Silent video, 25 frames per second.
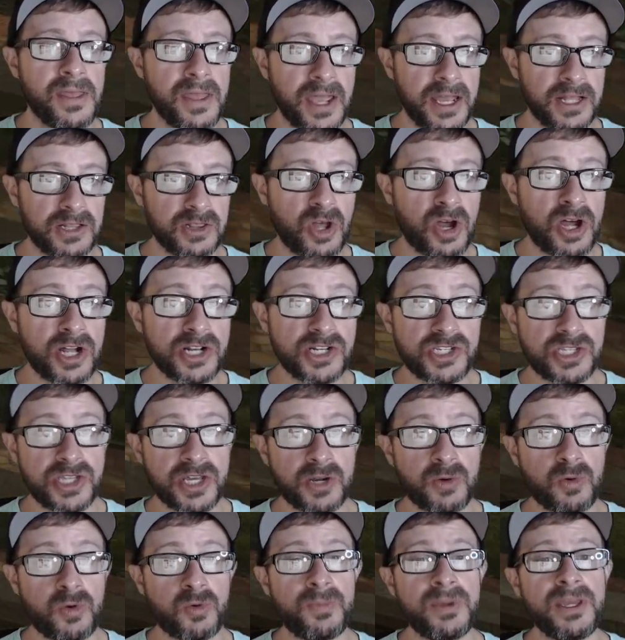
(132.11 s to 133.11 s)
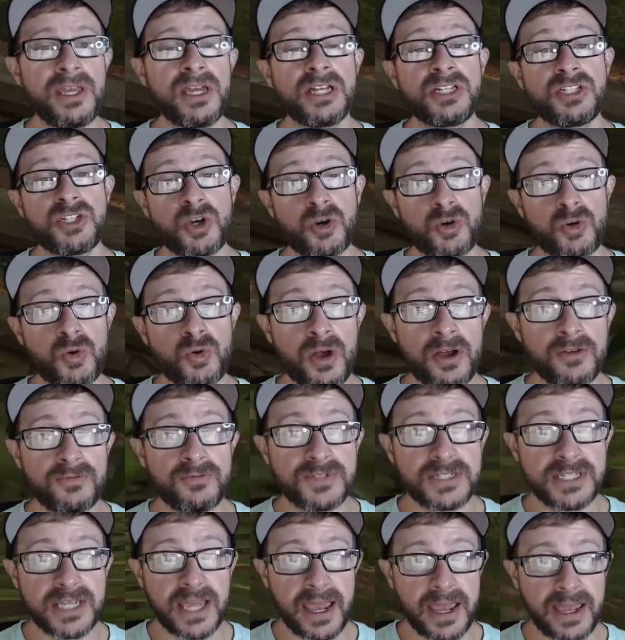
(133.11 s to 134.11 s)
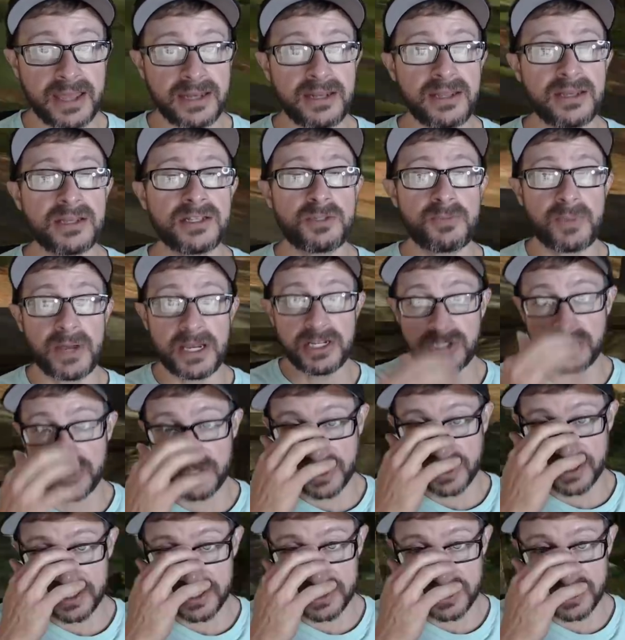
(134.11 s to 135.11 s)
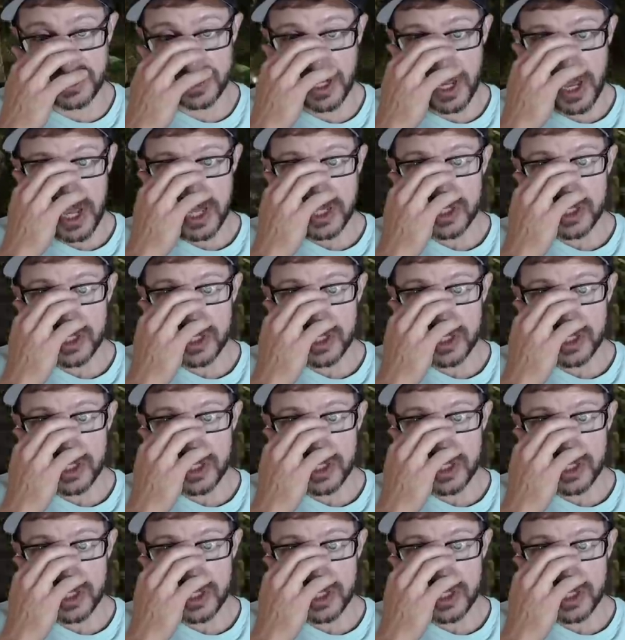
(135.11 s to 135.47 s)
At launch, there will be a total of 10 specialists.